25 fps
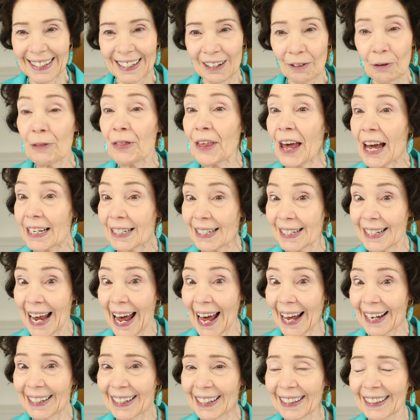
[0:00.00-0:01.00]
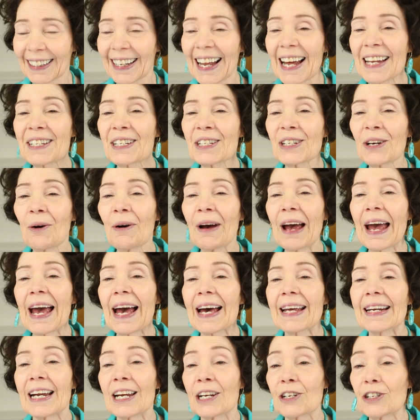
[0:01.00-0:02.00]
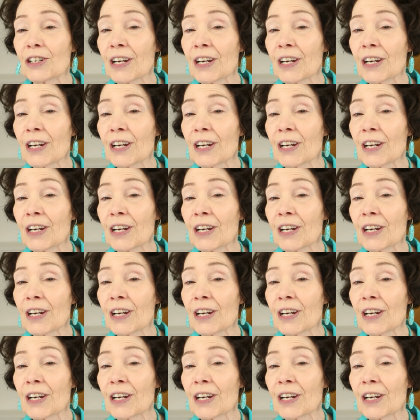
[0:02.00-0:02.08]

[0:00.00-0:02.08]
With that said, let's go ahead and